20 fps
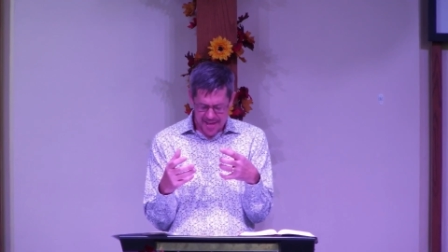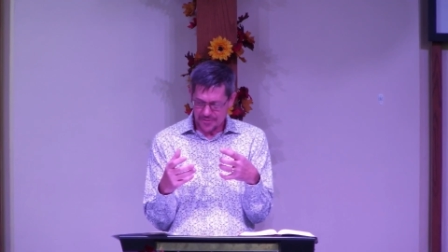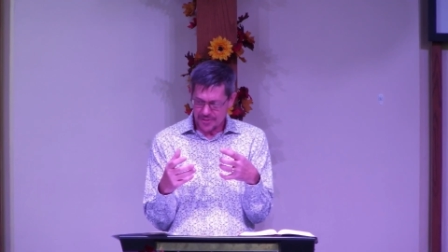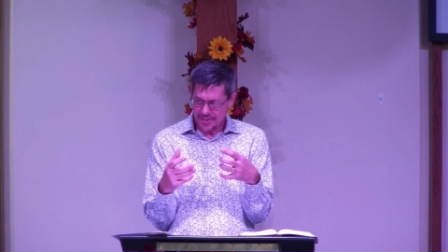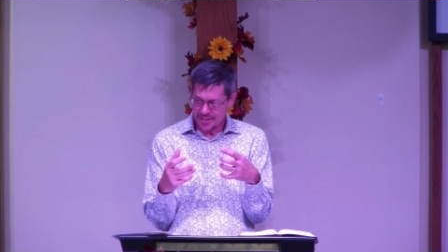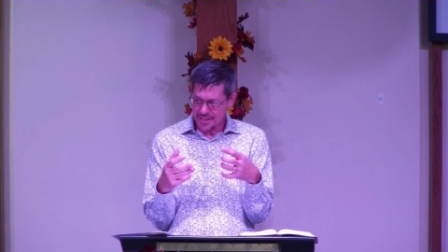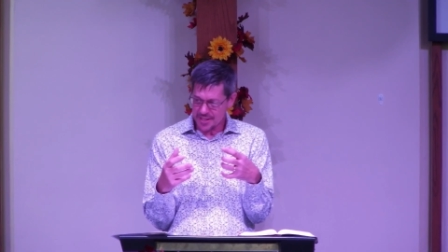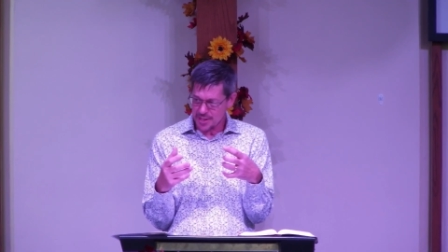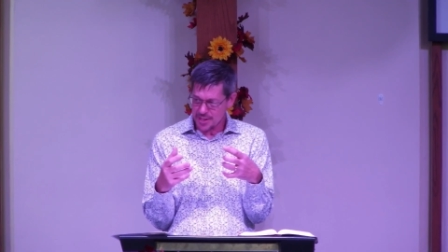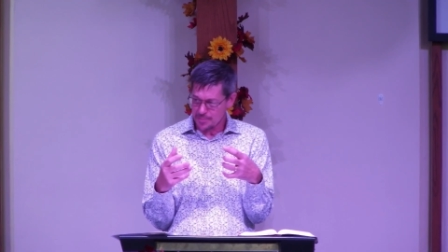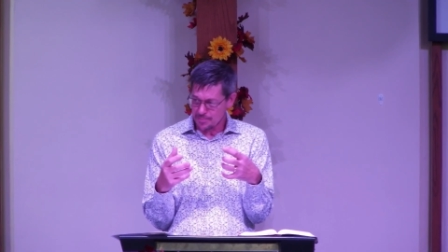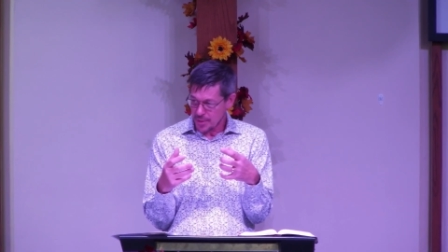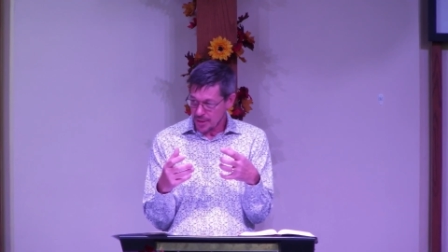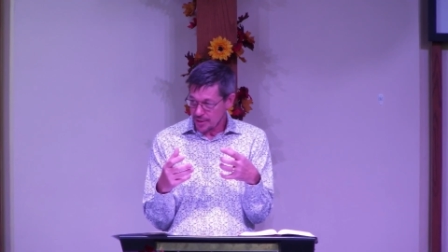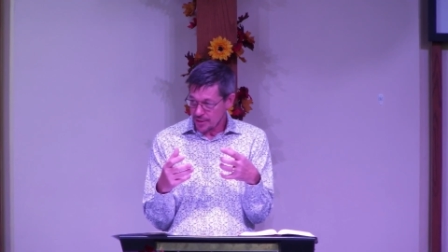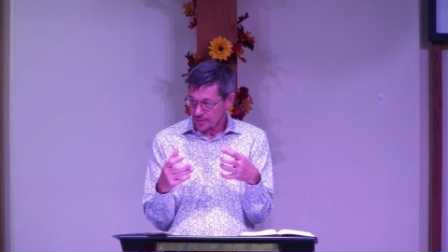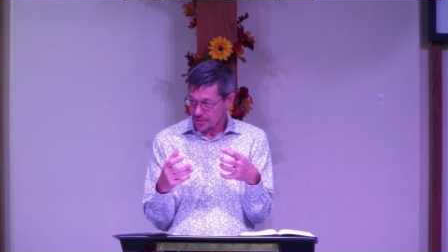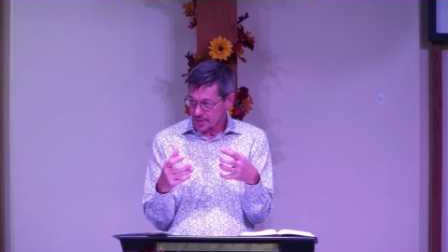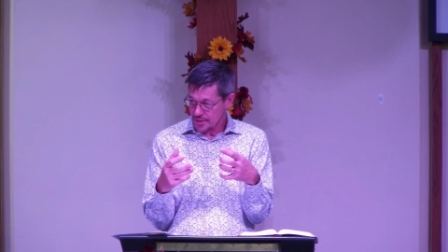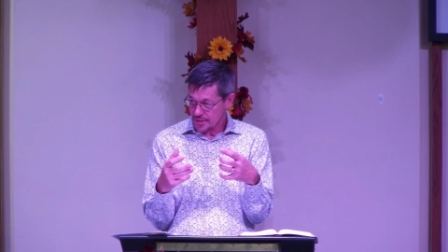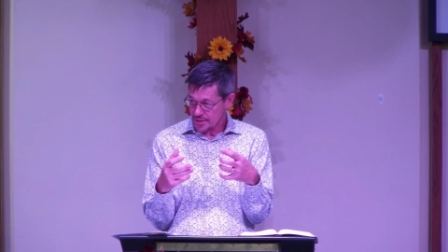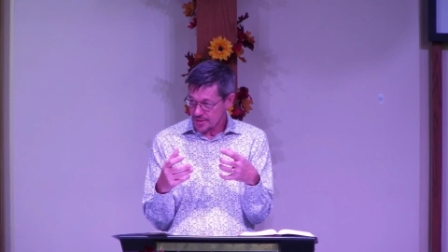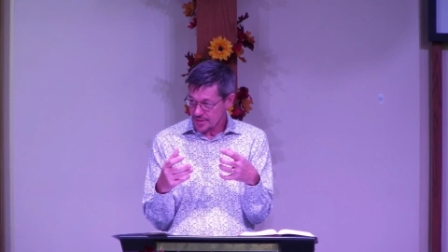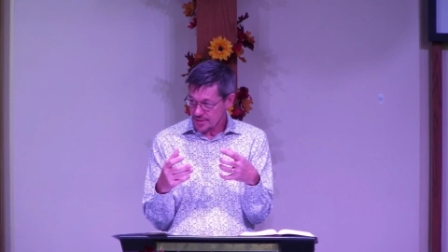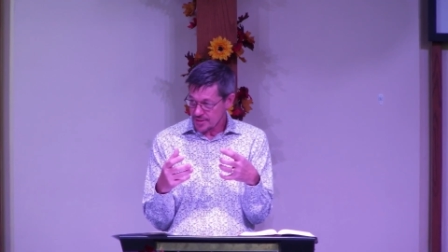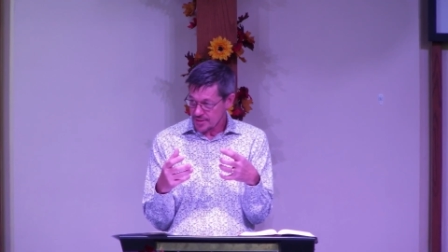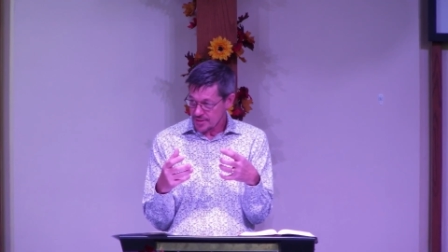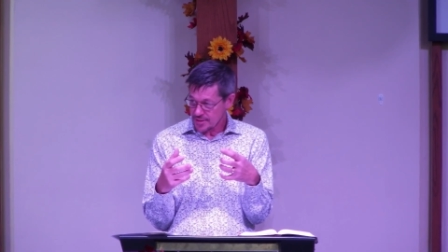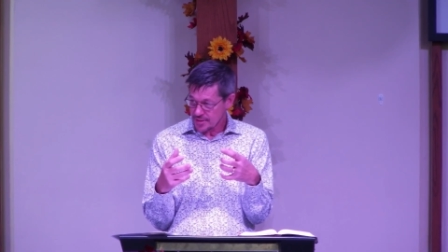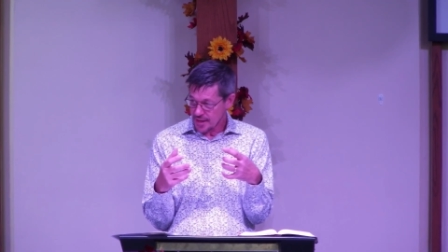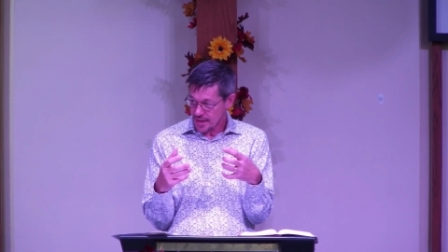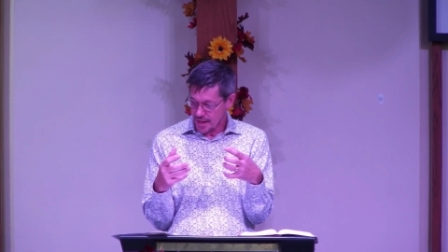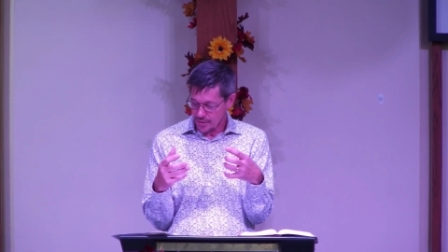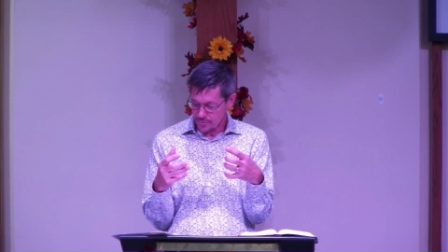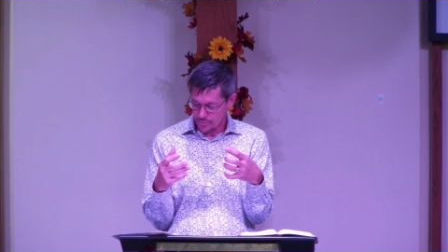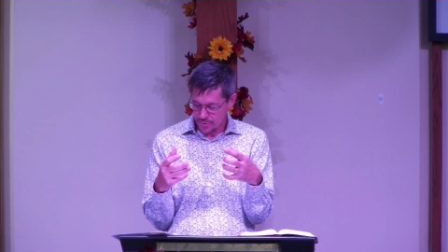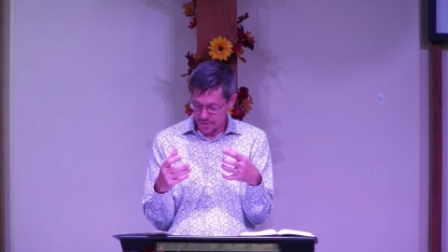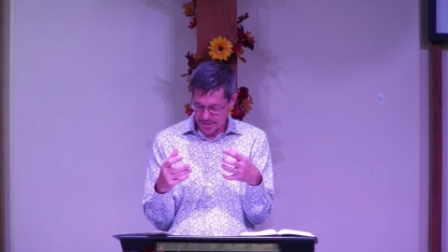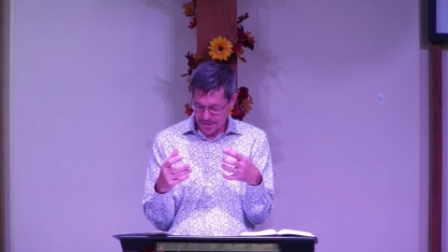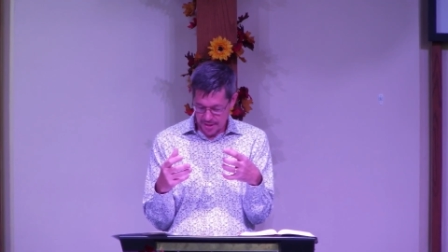is bitterness and
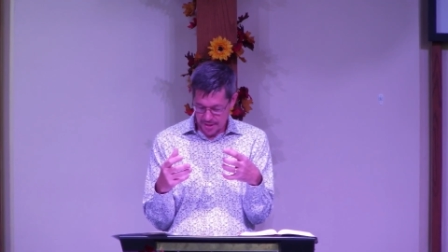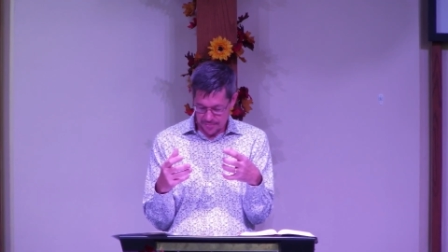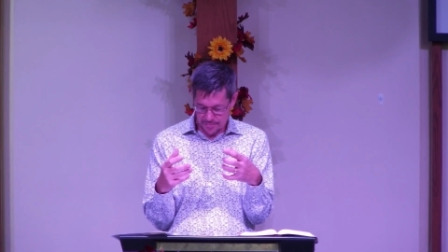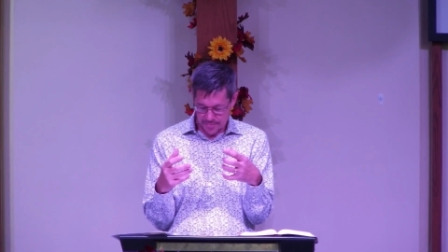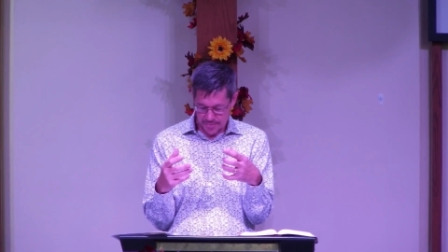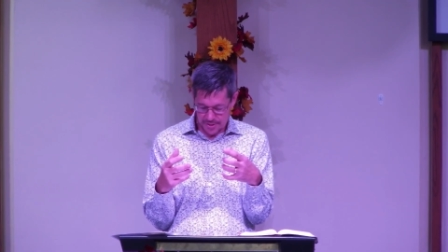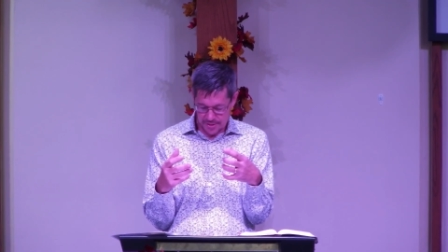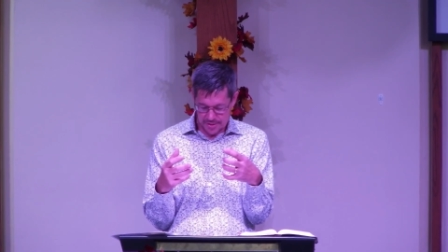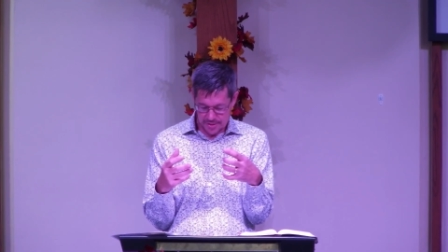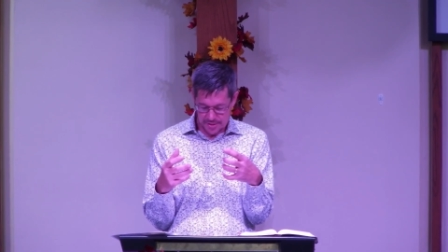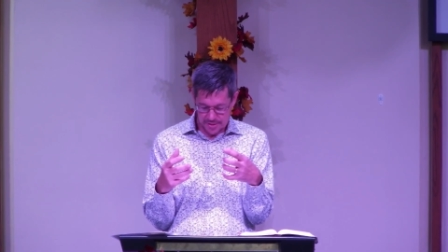resentment